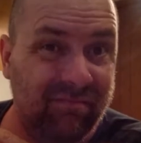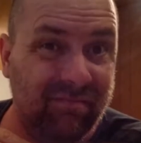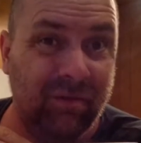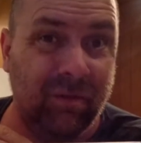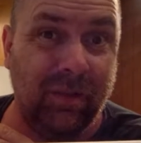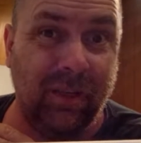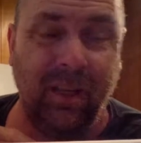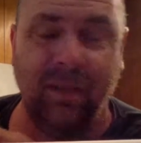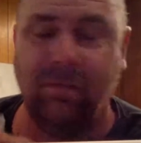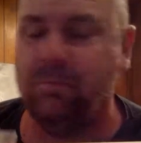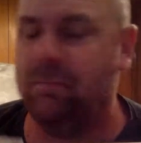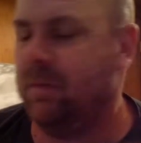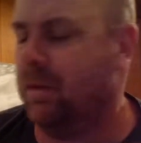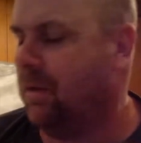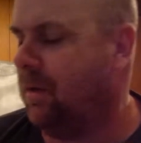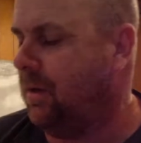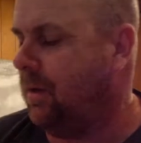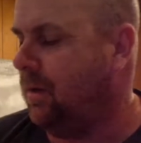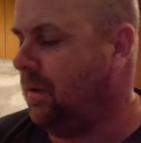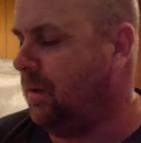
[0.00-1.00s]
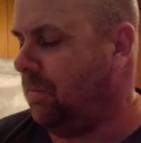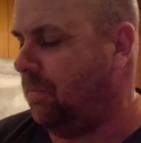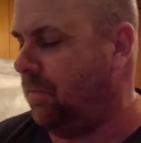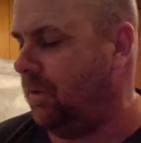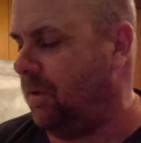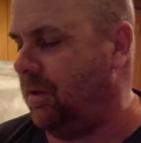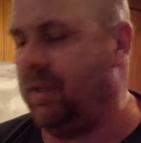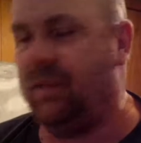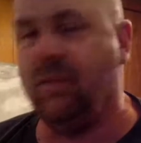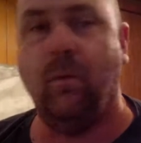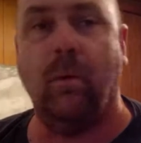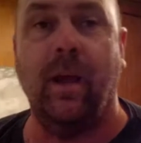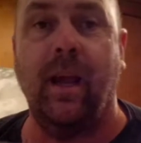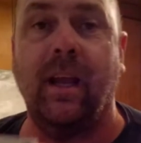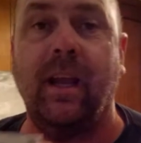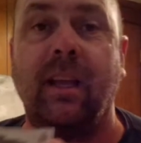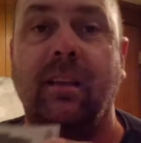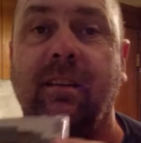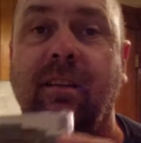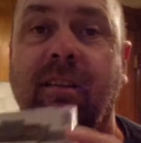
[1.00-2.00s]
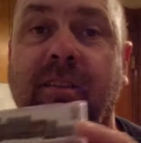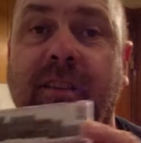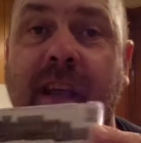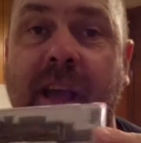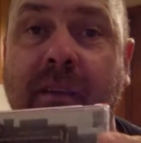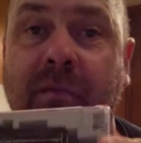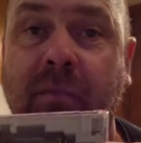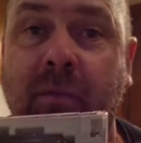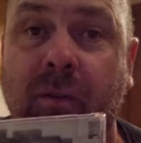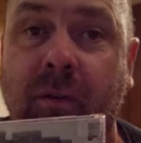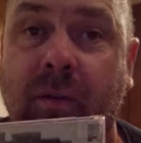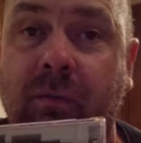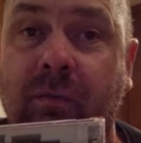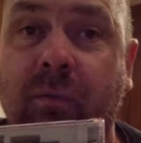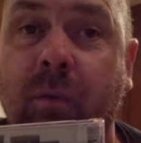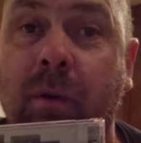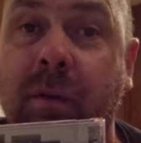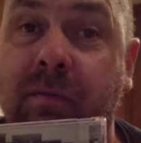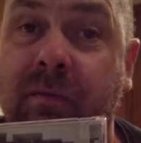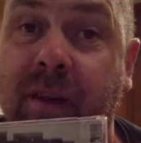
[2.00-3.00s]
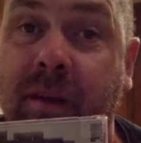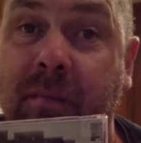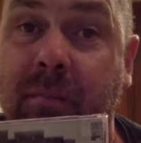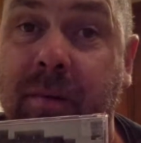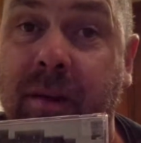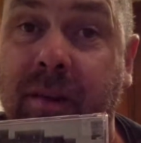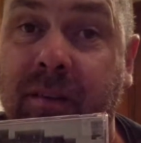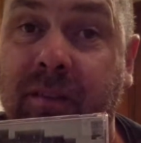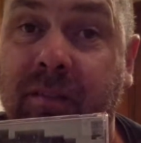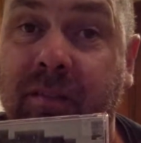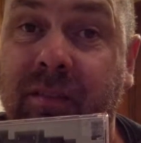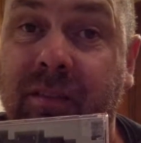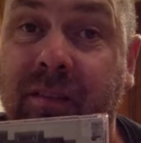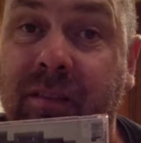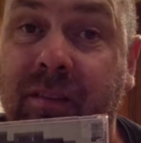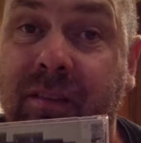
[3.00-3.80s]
Okay. But either way, I got this guy for 45 bucks.